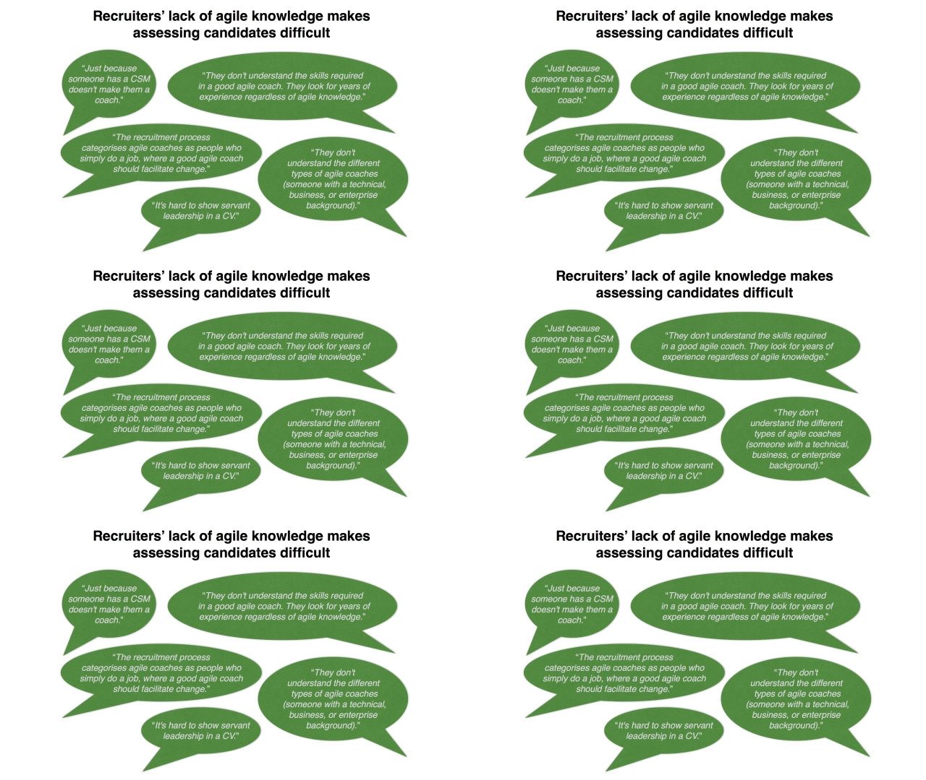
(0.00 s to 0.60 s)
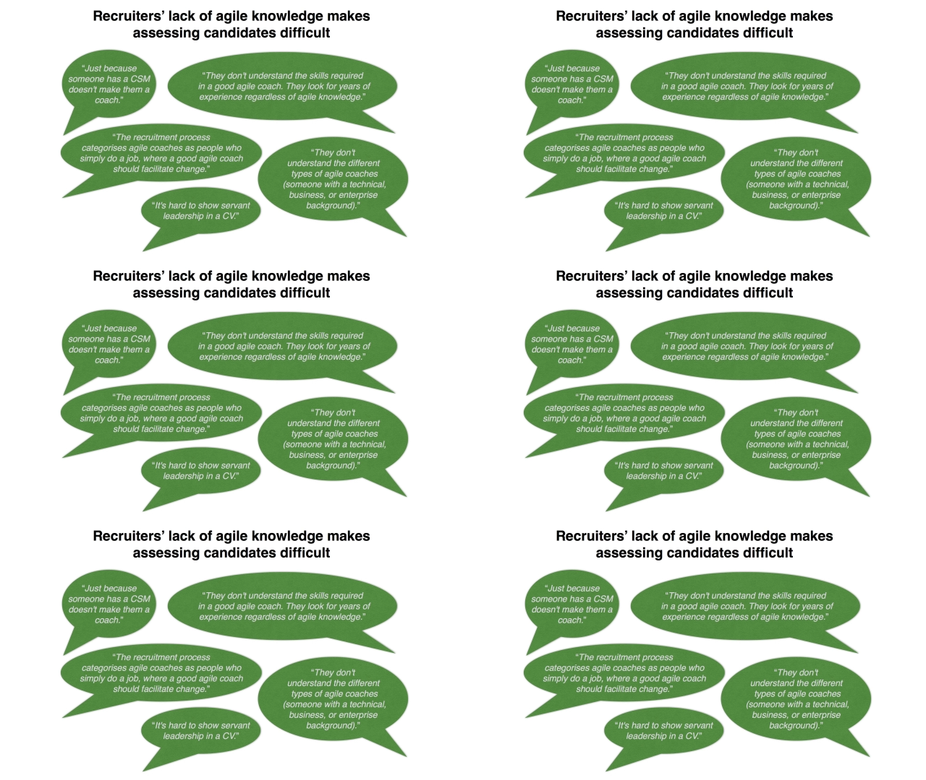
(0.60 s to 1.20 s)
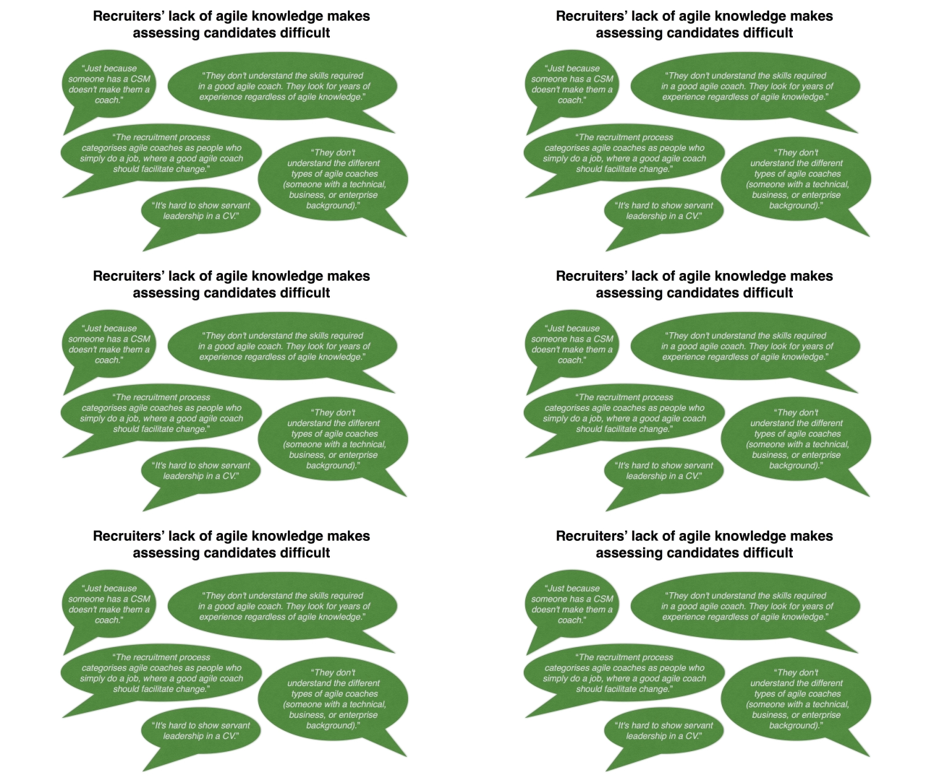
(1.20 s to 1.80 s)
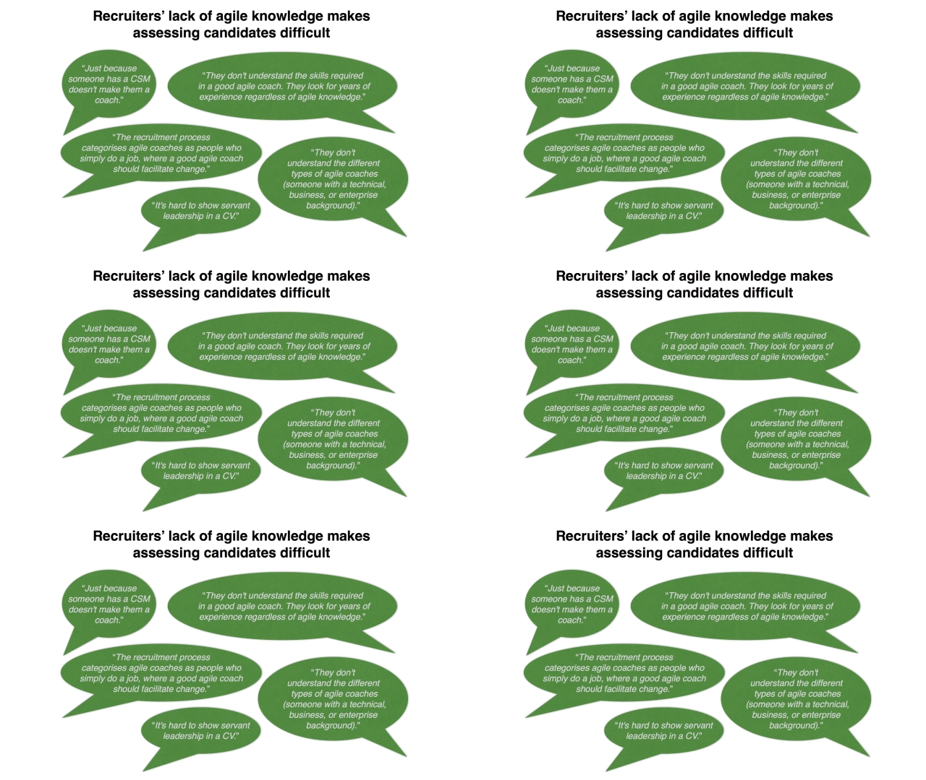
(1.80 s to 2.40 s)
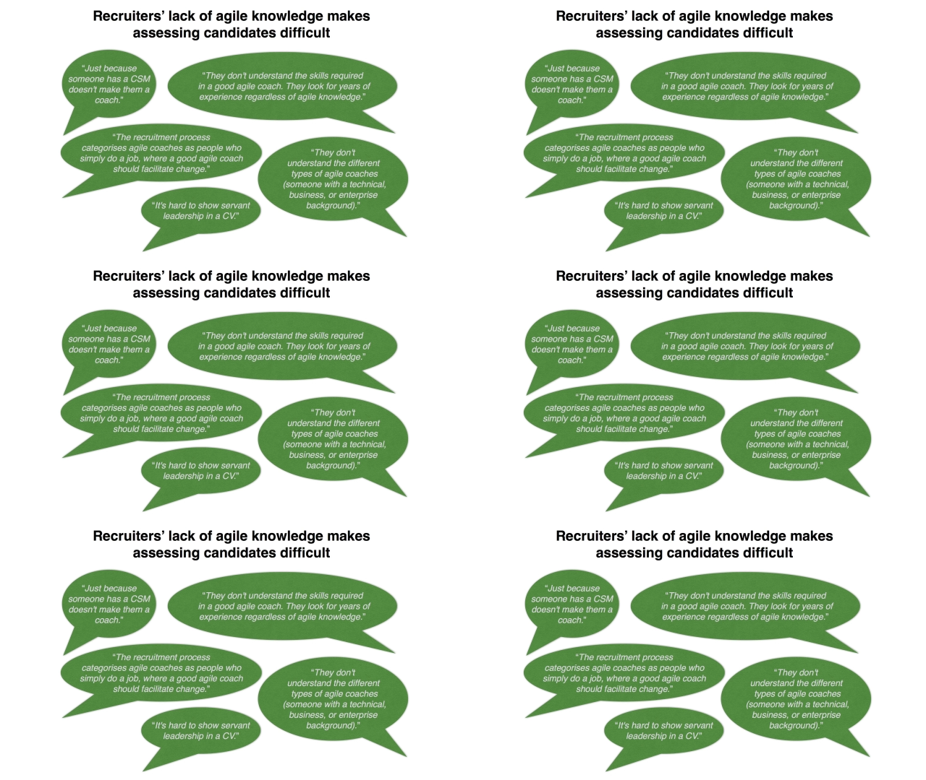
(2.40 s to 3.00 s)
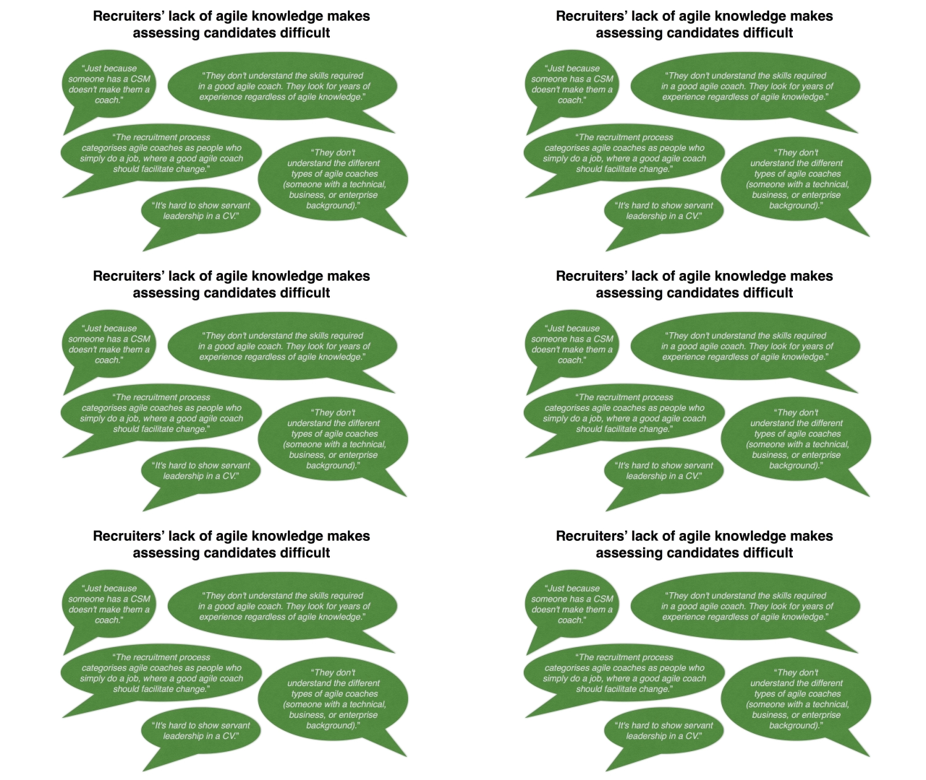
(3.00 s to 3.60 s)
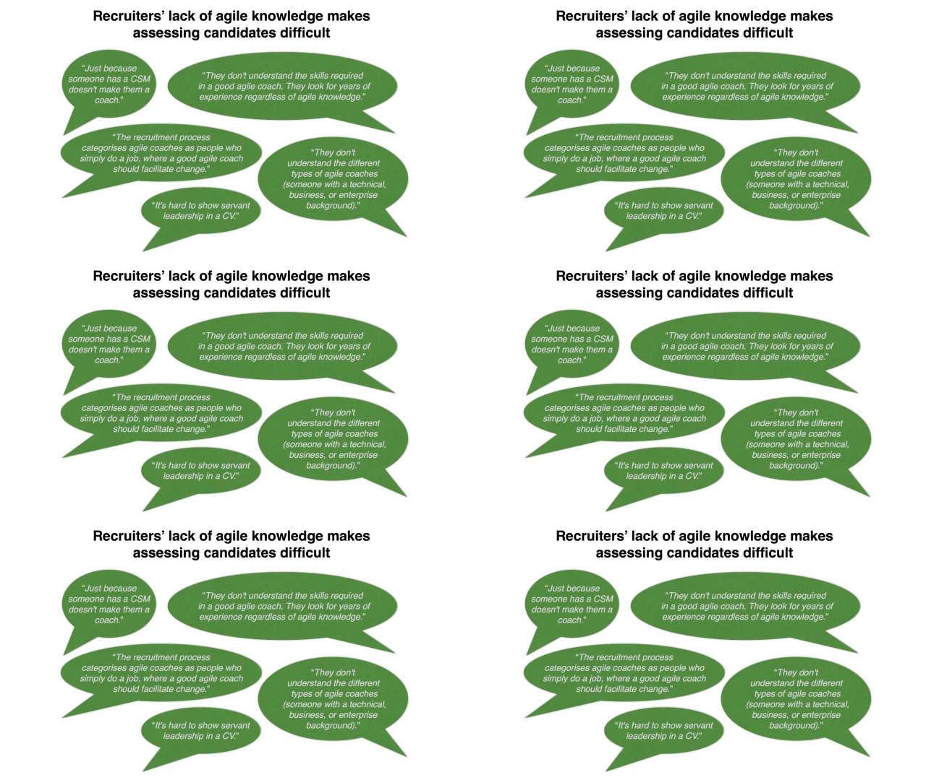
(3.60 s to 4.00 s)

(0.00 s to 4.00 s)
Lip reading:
(no speaker visible)